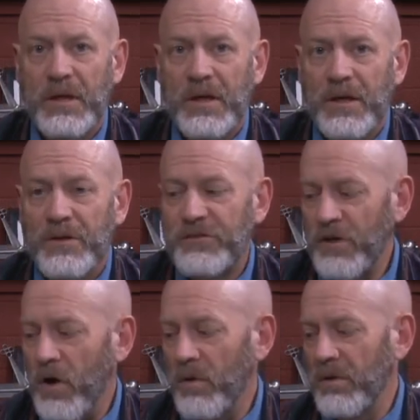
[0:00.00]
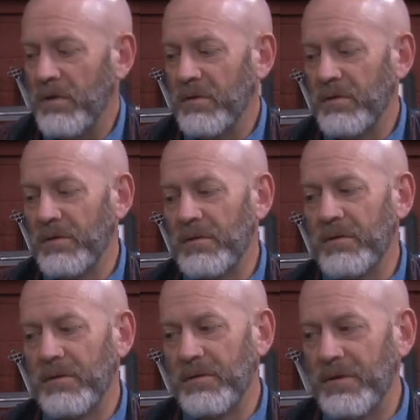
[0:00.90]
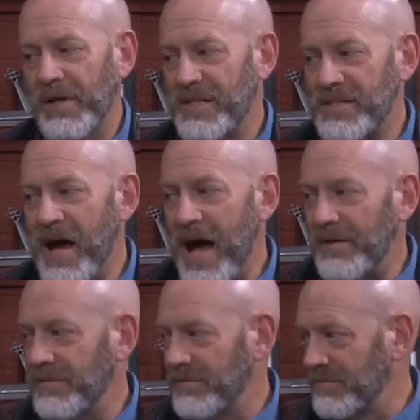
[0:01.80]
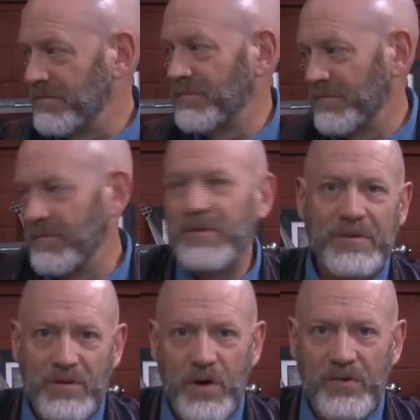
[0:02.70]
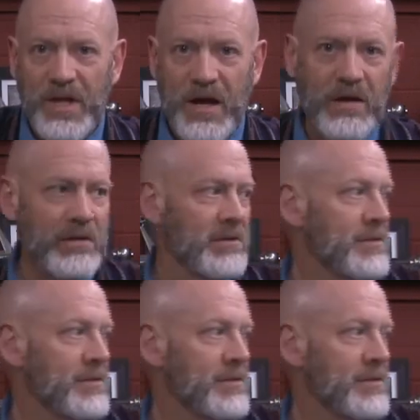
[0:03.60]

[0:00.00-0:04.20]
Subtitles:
So it's not over there.